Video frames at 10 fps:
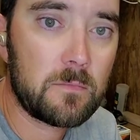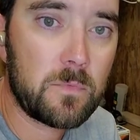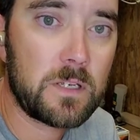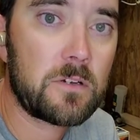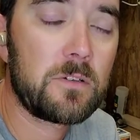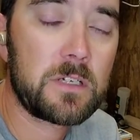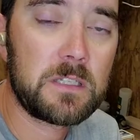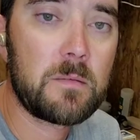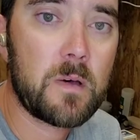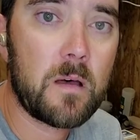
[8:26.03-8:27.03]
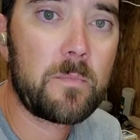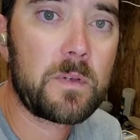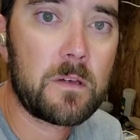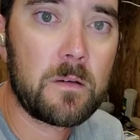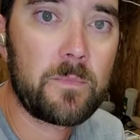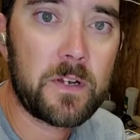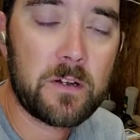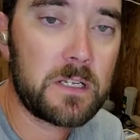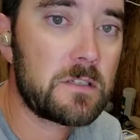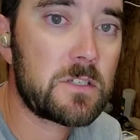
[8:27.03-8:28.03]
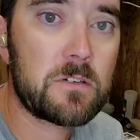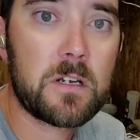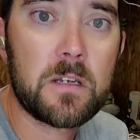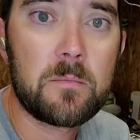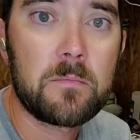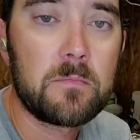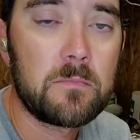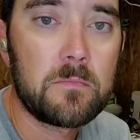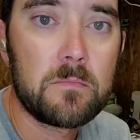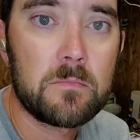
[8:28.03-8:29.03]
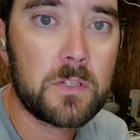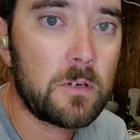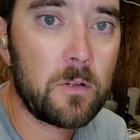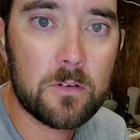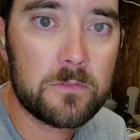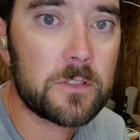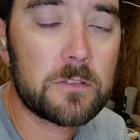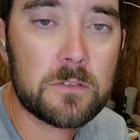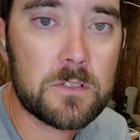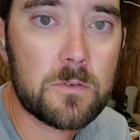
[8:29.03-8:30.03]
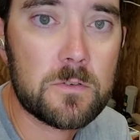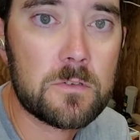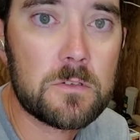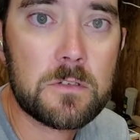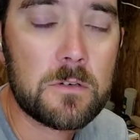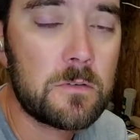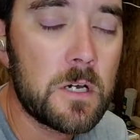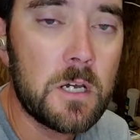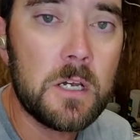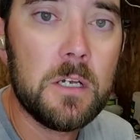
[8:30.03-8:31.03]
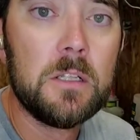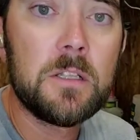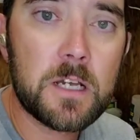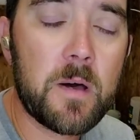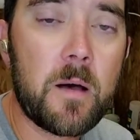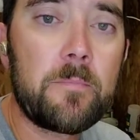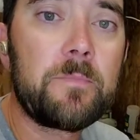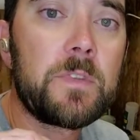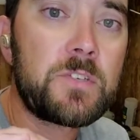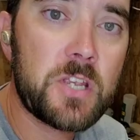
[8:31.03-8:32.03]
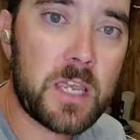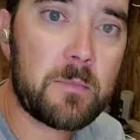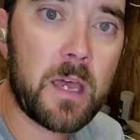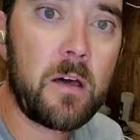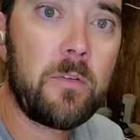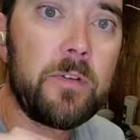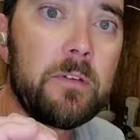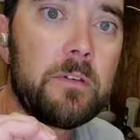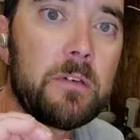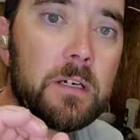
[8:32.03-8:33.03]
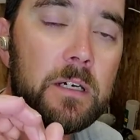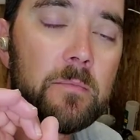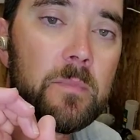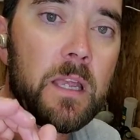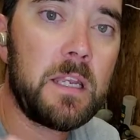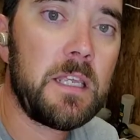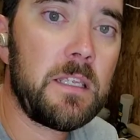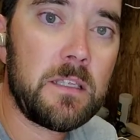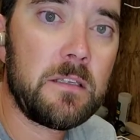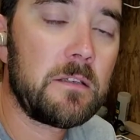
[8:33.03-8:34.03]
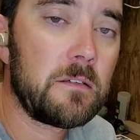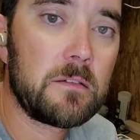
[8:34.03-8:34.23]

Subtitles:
when you're looking them up, they're on Instagram, they're all over the socials. So look them up, check them out. Any